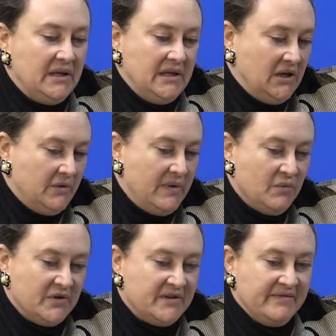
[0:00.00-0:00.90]
could be
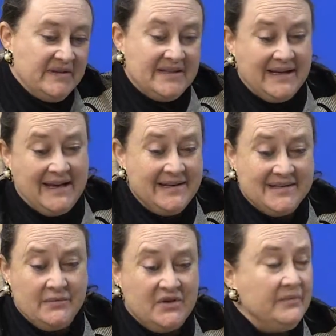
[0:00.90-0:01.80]
more sophisticated.
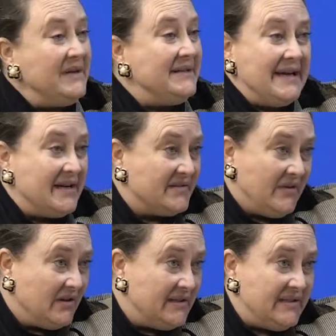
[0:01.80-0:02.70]
Someone could be a tax
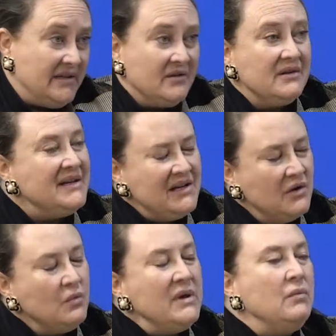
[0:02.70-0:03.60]
volunteer. You know,
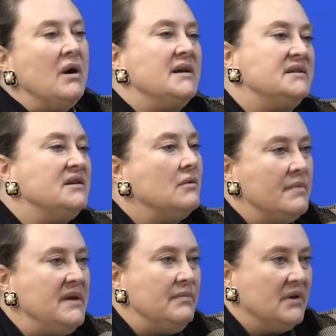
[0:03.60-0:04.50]
we want to know what
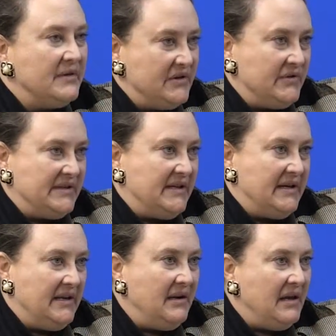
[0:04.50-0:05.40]
people are interested
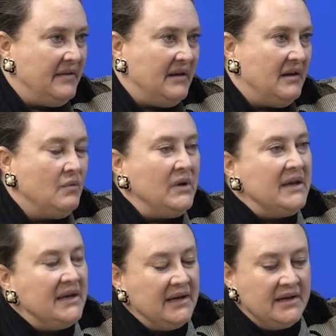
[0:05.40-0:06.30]
in, and then we
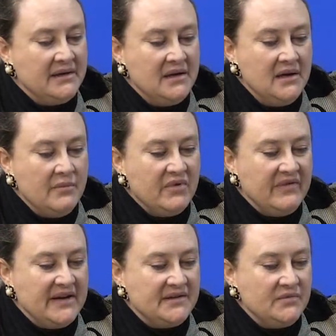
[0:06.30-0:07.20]
can
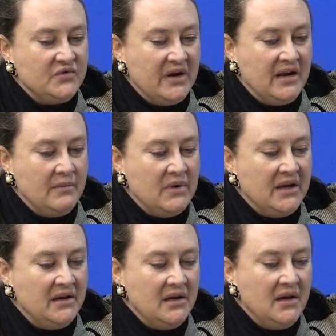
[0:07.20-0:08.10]
provide some training. But
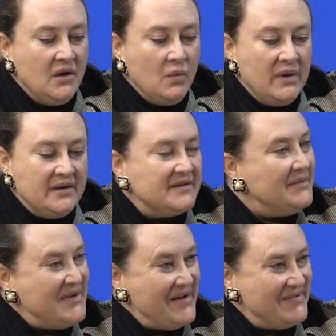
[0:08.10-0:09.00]
we
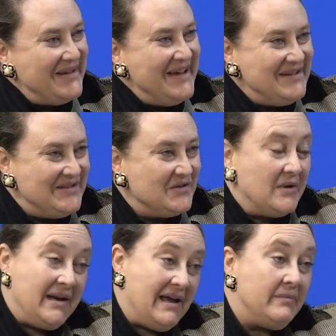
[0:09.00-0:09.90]
accept applications
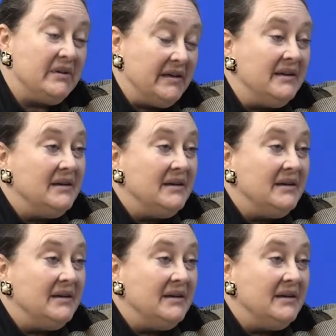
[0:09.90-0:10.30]
quite happily.